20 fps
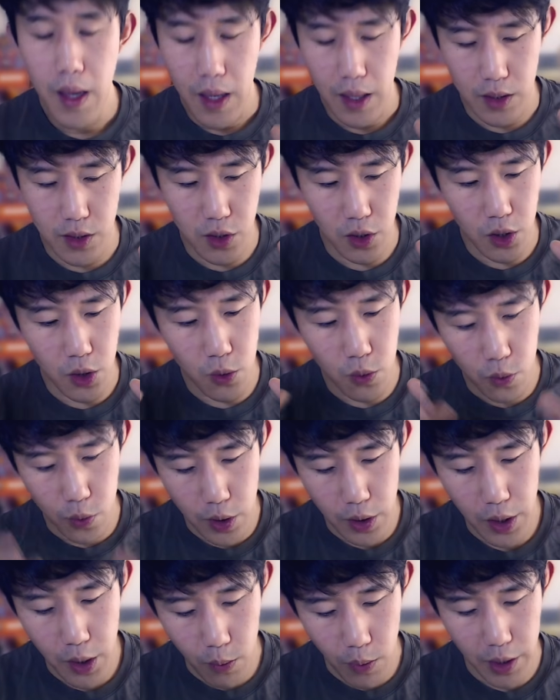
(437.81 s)
And so you
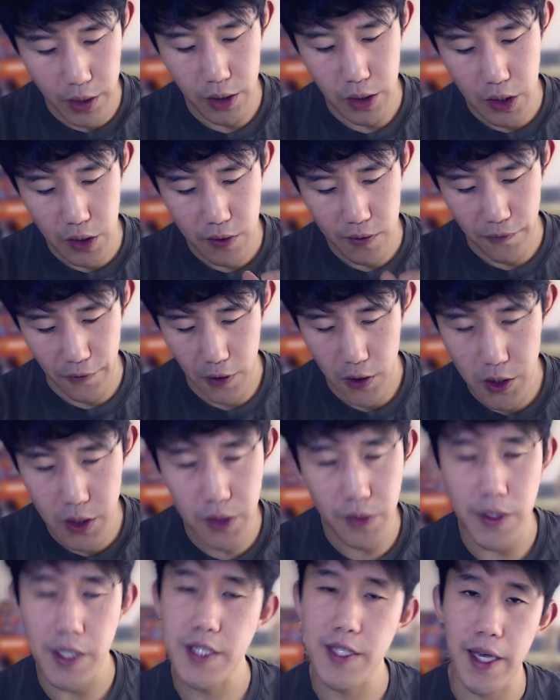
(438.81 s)
really want those first
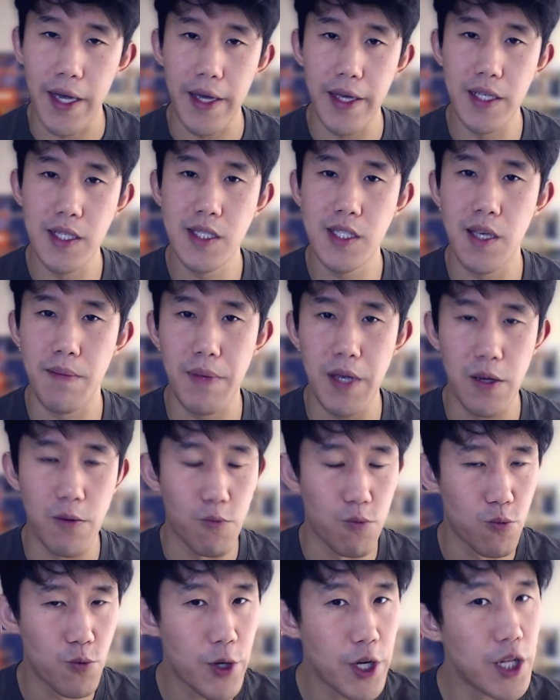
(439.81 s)
3 seconds to be
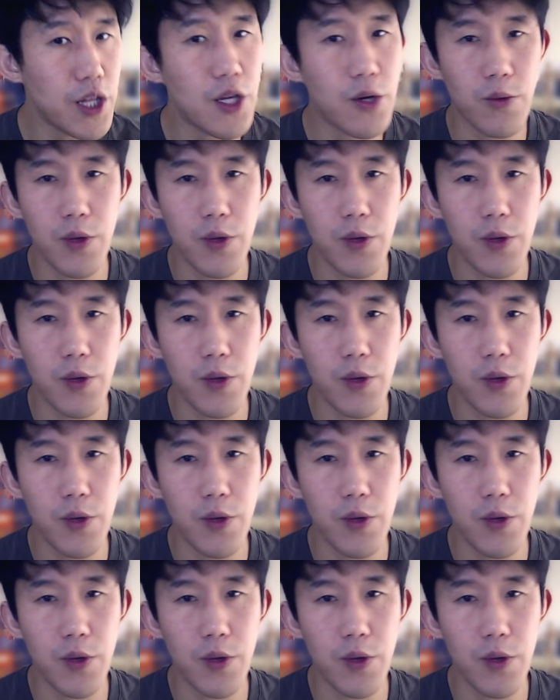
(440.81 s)
really,